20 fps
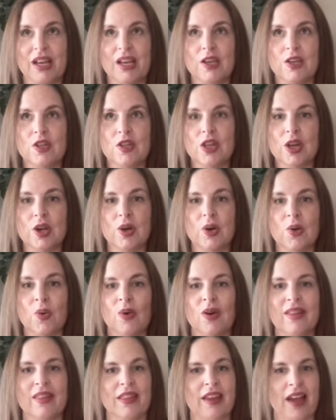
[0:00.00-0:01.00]
So
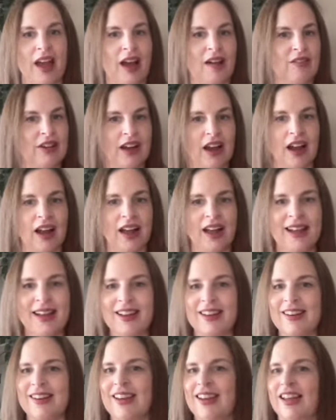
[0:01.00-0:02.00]
they have a
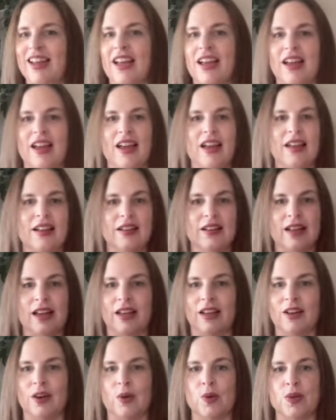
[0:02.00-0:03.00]
guide, it, it
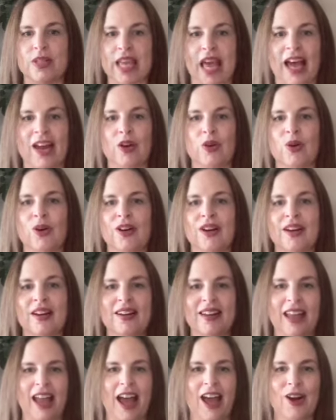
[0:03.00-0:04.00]
goes category to
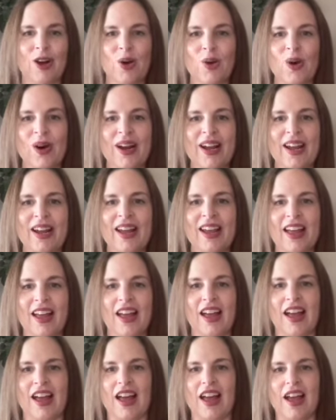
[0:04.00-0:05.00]
category,
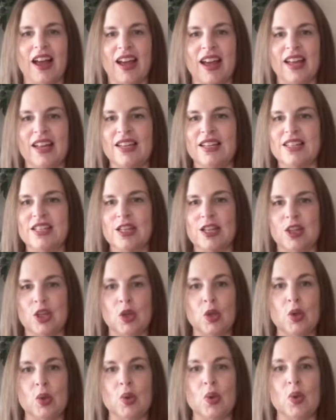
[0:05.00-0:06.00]
and
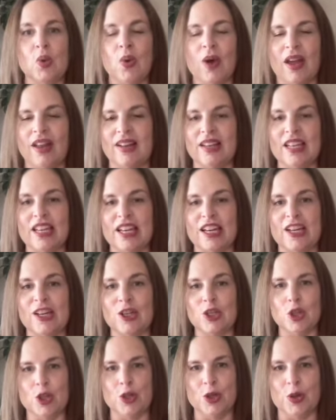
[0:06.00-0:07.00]
you
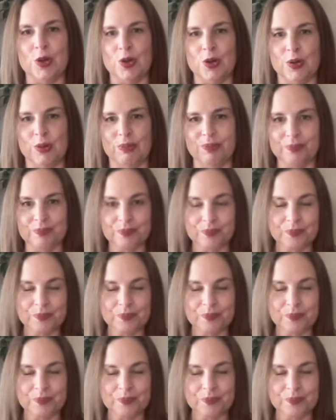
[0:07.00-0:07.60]
need to